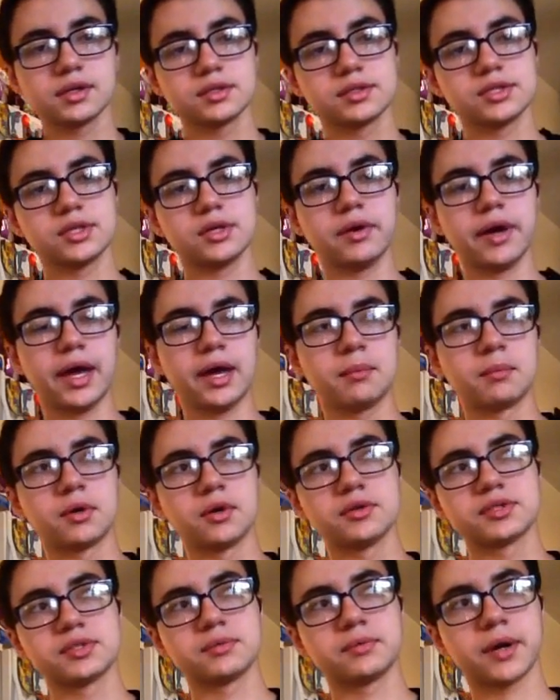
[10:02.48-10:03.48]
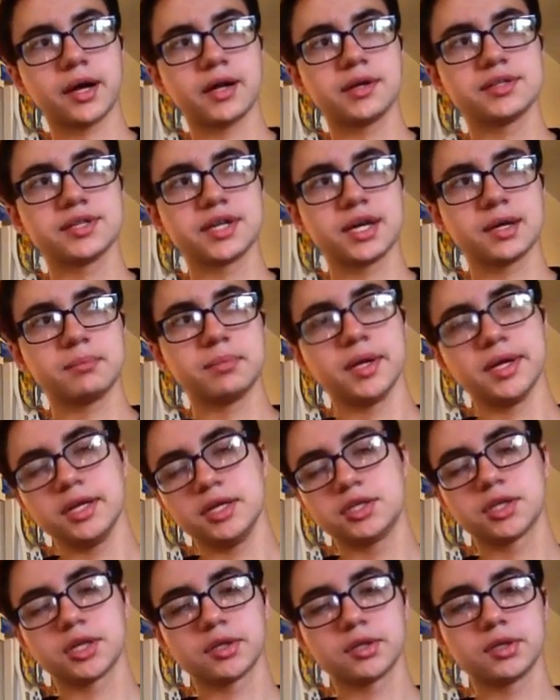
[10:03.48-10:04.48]
So Ambrose and Rollins again pinned
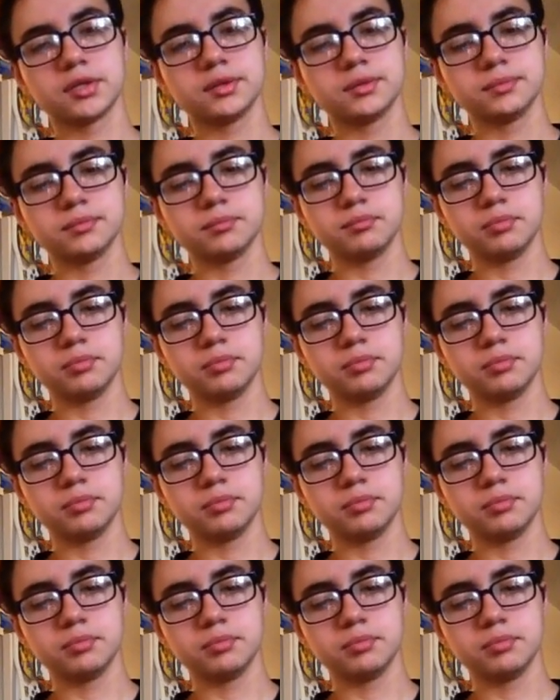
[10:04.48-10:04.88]
each other,